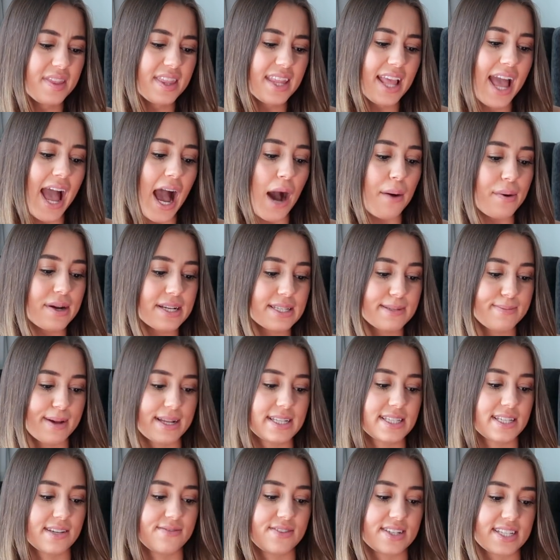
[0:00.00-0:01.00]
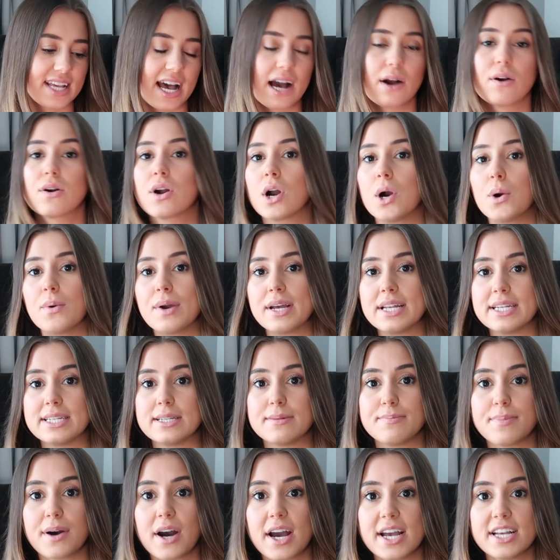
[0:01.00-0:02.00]
how expensive is alcohol in
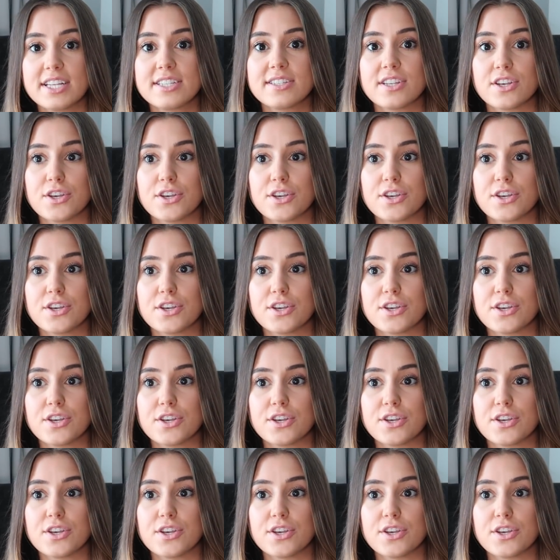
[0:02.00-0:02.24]
Dubai?